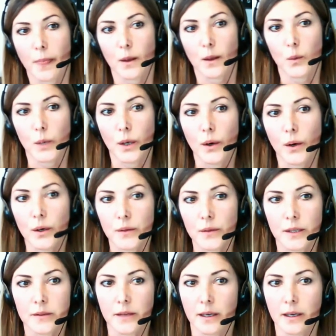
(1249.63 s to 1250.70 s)
We heard
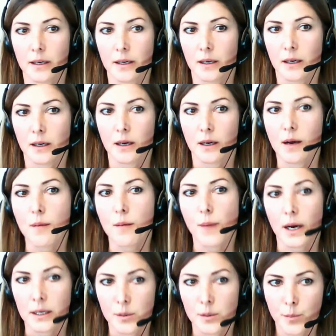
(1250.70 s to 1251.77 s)
that there
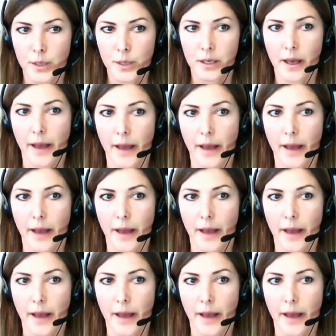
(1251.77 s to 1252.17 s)
might be